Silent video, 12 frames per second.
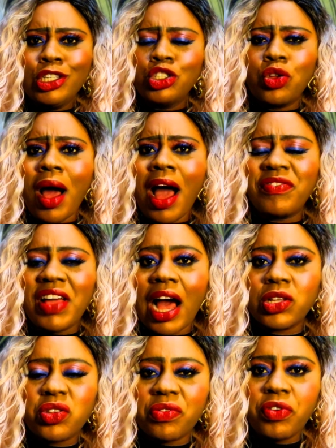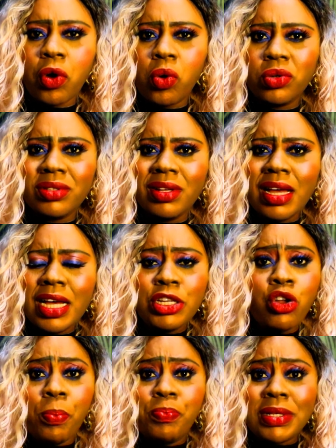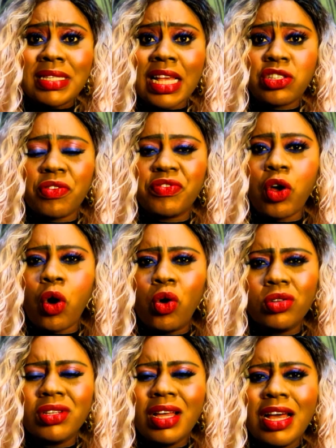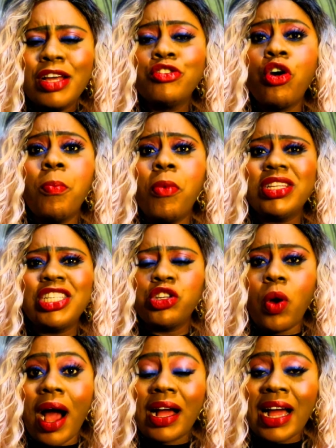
You don't have a house of your own, no business of your own, no money in your